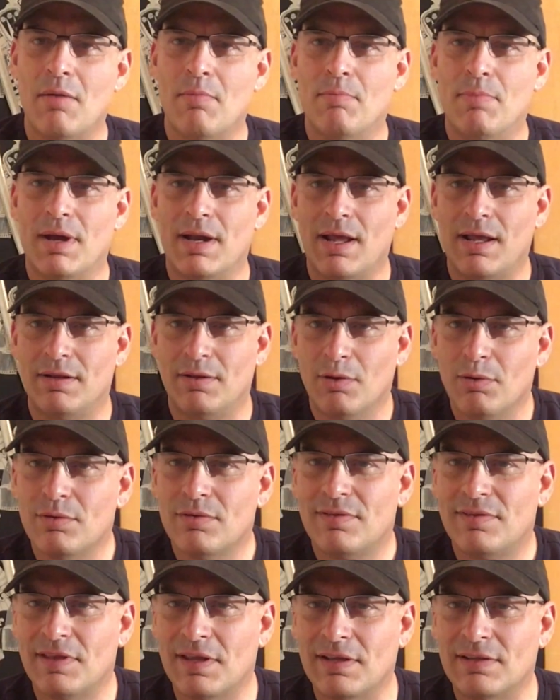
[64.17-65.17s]
but I don't
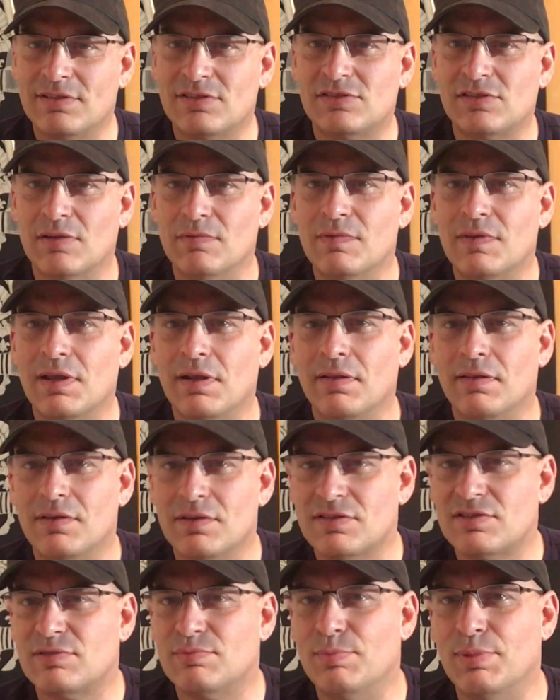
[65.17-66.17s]
think something
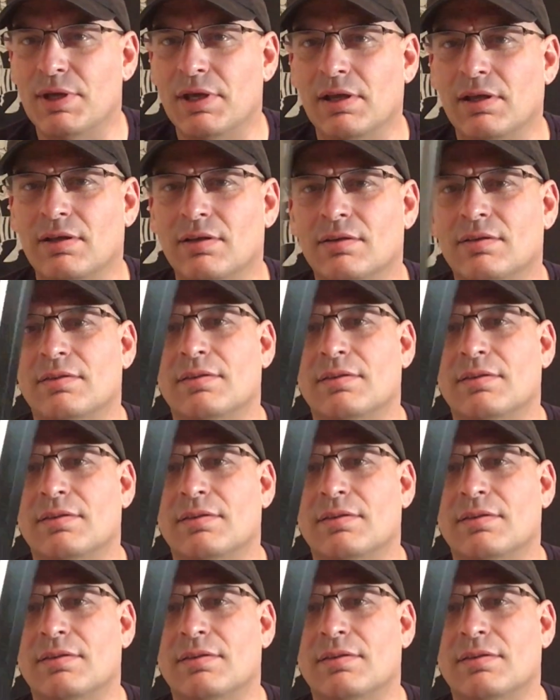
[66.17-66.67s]
this big